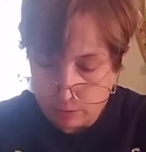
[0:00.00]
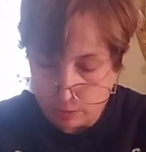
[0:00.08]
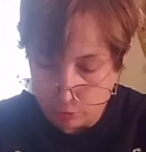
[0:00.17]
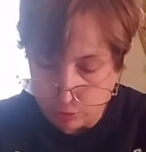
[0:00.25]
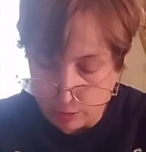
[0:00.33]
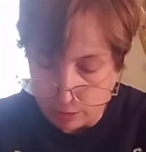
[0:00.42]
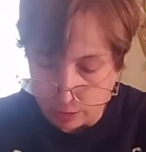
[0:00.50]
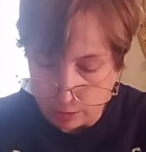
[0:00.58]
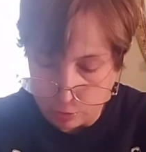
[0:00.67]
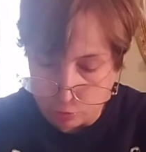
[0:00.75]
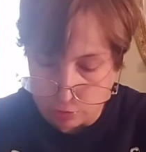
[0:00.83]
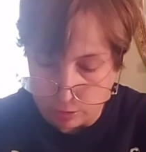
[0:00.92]
Dear Kitty,
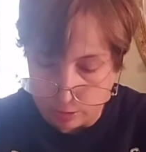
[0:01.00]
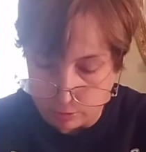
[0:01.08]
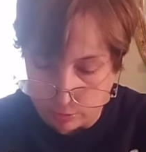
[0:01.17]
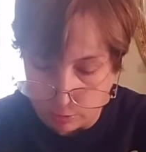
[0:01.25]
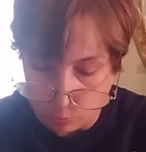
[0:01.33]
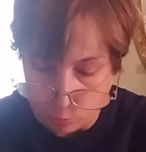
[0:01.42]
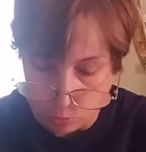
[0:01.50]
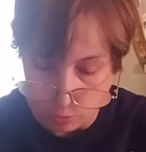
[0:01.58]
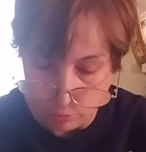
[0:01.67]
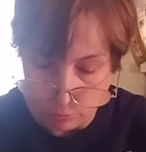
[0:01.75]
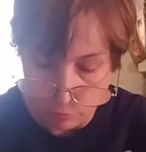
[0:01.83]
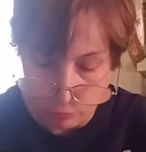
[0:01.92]
Turkey is in the war.
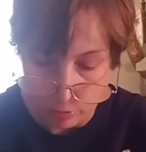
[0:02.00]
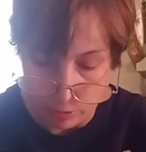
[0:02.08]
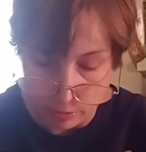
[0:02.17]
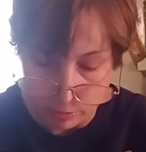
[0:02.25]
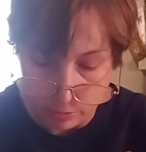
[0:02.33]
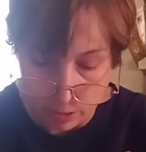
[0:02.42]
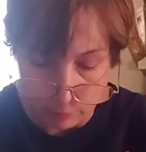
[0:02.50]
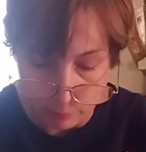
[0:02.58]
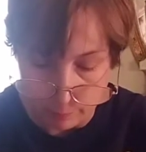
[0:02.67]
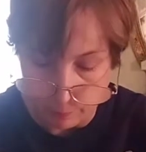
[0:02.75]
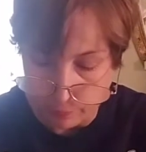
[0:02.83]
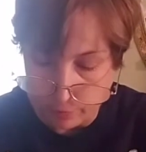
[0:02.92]
Great
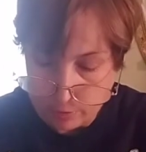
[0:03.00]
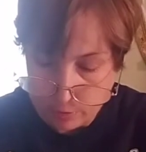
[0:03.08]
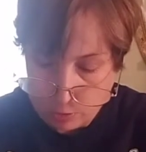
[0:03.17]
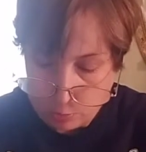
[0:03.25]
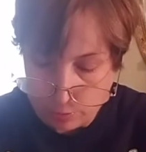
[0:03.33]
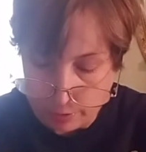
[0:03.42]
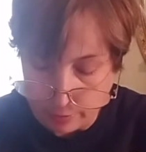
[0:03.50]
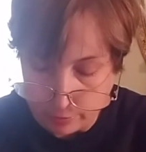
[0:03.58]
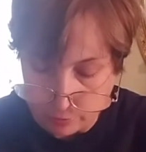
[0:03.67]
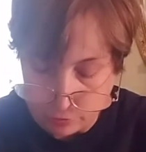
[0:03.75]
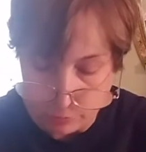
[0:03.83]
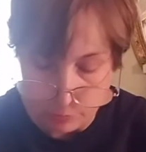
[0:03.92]
excitement. Waiting in
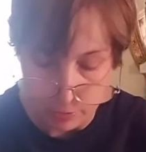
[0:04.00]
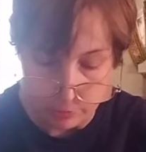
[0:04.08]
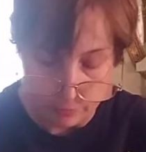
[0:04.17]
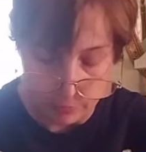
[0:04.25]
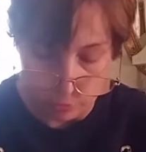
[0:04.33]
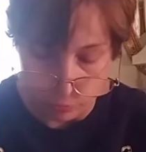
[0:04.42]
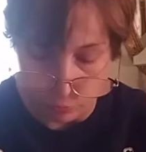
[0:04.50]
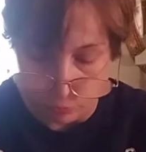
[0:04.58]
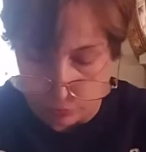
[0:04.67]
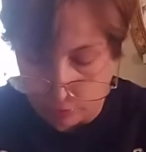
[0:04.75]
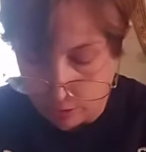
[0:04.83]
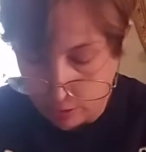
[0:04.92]
suspense for the news.